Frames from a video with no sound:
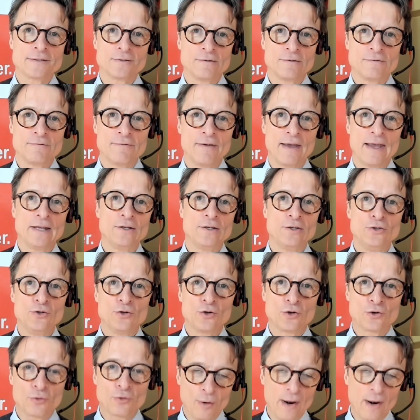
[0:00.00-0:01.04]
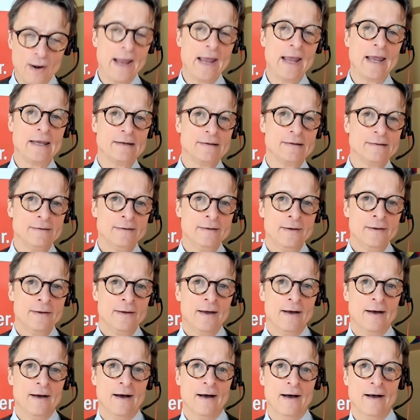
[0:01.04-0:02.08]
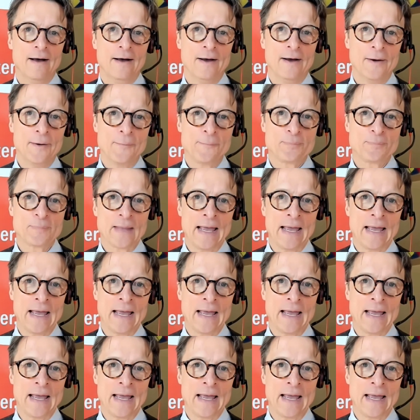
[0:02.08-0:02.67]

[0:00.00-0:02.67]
to invade Ukraine uh,